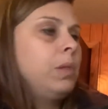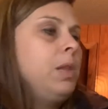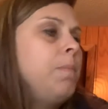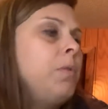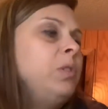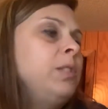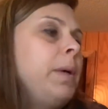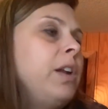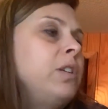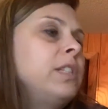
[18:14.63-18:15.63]
Most
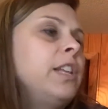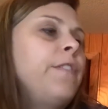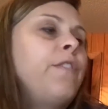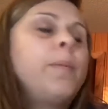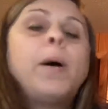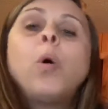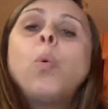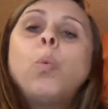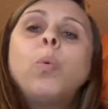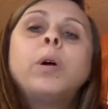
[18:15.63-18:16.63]
spiders live for about
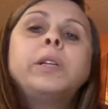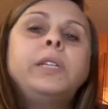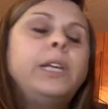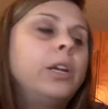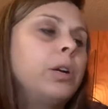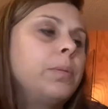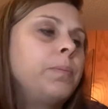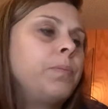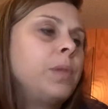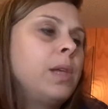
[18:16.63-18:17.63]
1 year.
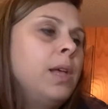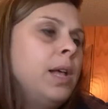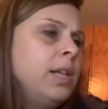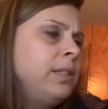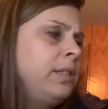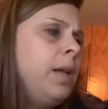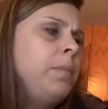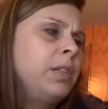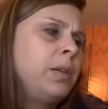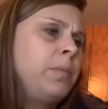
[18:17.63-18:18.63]

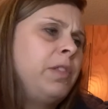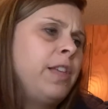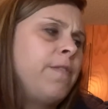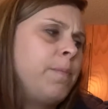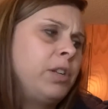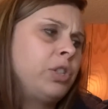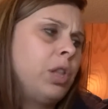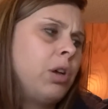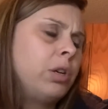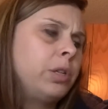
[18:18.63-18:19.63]
Some live much
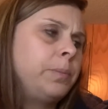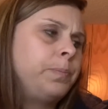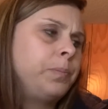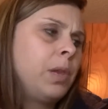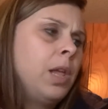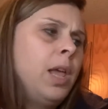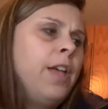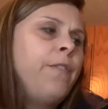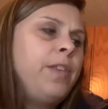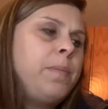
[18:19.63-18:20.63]
longer.
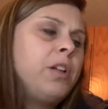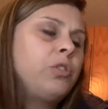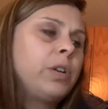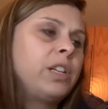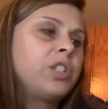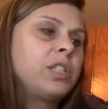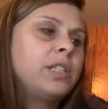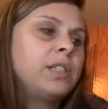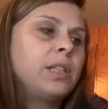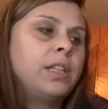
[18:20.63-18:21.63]
Female
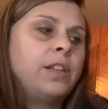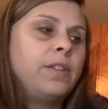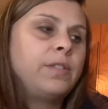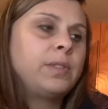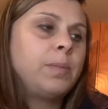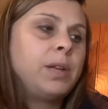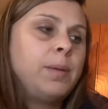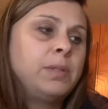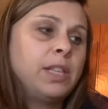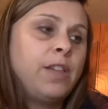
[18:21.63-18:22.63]
tarantulas
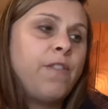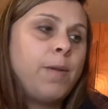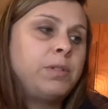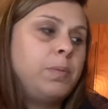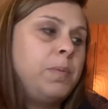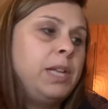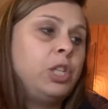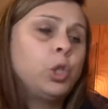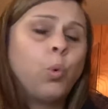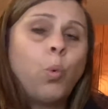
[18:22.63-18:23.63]
sometimes live up to be
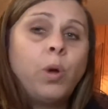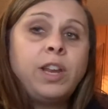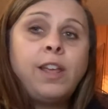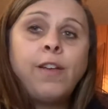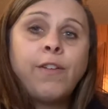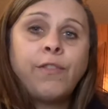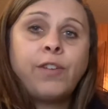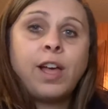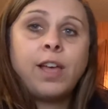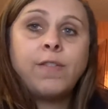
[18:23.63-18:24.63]

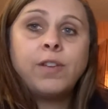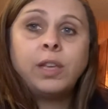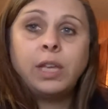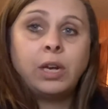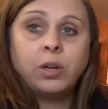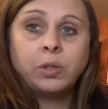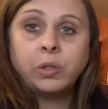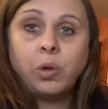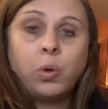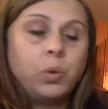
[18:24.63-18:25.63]
25 years
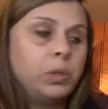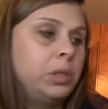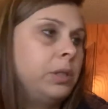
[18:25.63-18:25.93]
old.